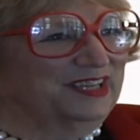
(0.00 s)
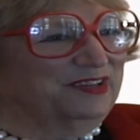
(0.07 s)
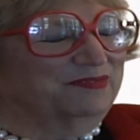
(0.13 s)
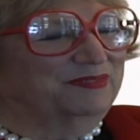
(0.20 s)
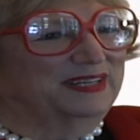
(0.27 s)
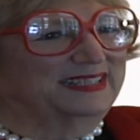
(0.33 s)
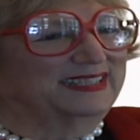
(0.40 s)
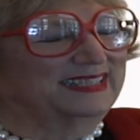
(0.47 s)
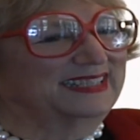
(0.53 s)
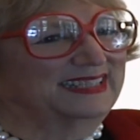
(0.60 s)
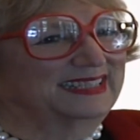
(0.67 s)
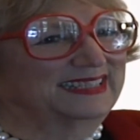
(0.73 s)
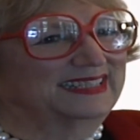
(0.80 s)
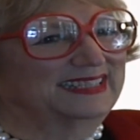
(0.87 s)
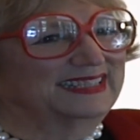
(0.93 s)
But
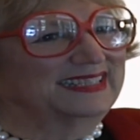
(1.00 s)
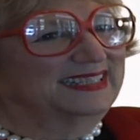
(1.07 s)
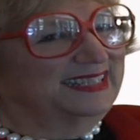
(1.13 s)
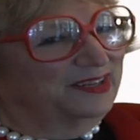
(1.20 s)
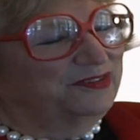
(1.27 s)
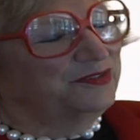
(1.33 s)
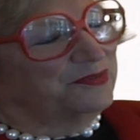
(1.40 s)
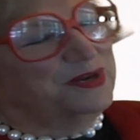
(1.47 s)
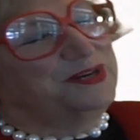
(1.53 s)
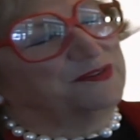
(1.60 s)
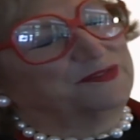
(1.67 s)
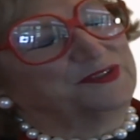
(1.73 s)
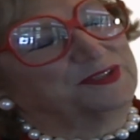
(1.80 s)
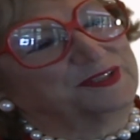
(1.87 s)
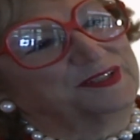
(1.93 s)
it was wonderful